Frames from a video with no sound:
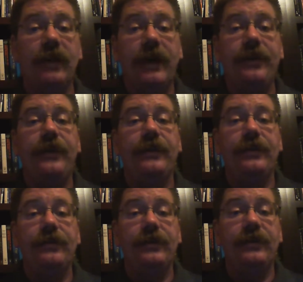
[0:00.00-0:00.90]
I think that
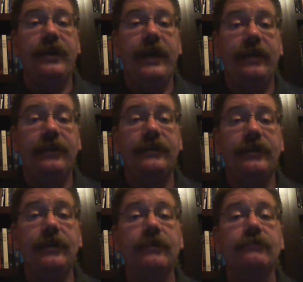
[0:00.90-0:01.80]
using the
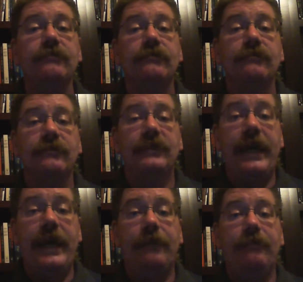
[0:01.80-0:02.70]
Galaxy
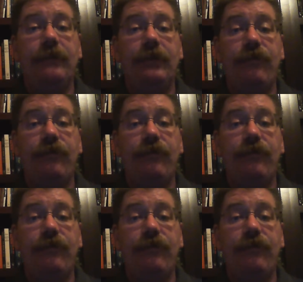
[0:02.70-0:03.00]
Tab